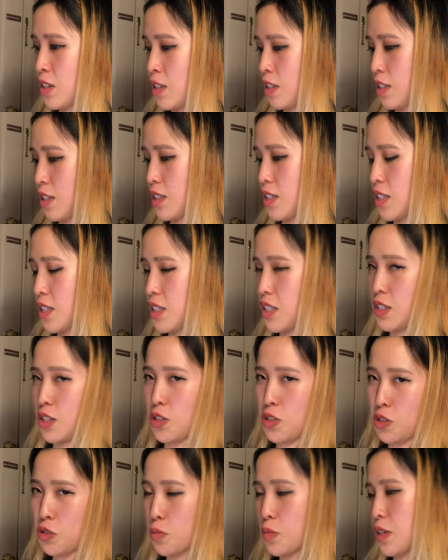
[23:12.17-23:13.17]
This set isn't
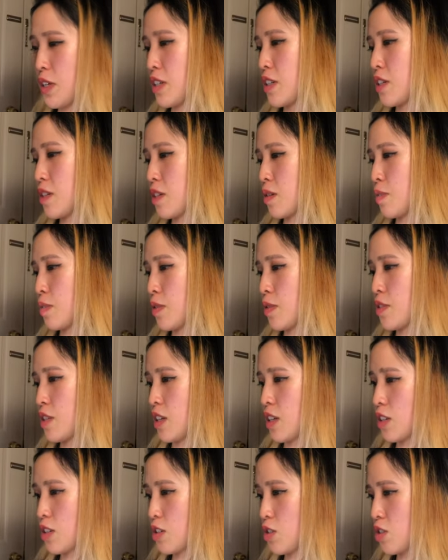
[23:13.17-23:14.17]
too big compared to
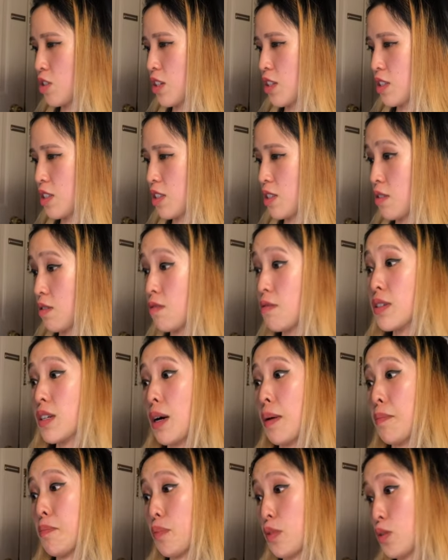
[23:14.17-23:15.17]
English sets. Oh, we
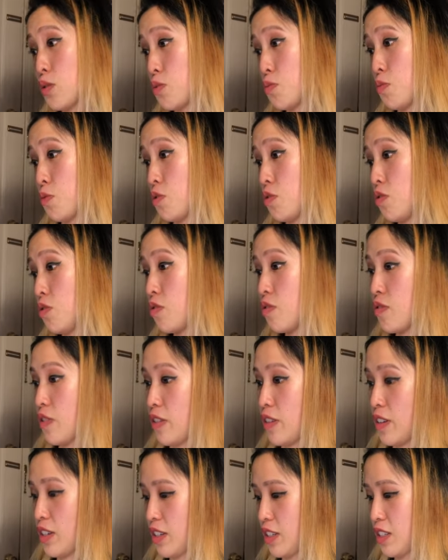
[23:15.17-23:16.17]
got Buzzwole,
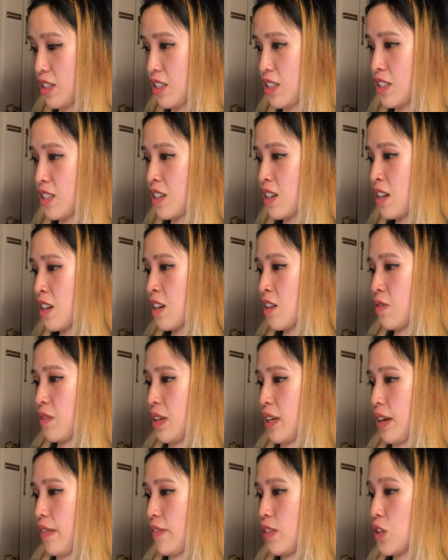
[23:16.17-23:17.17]
very nice. We
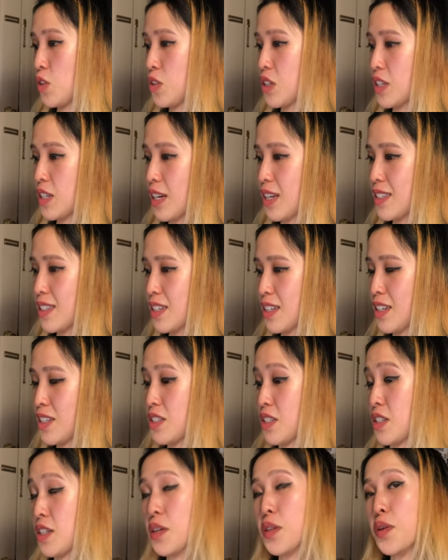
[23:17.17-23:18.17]
got Lilin Ninetales,
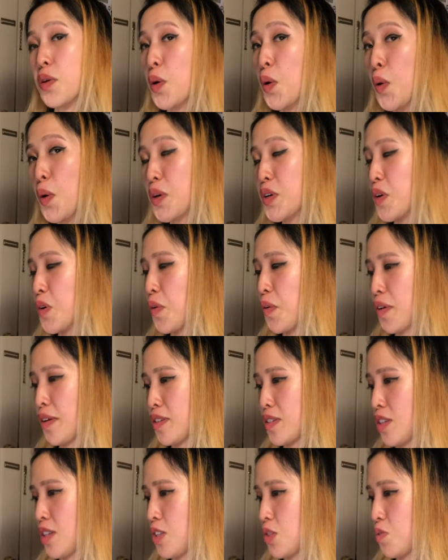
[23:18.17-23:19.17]
another Oricorio,
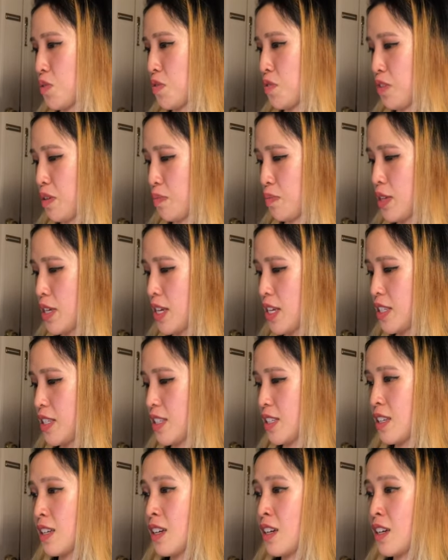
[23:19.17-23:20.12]
so that's one repeat.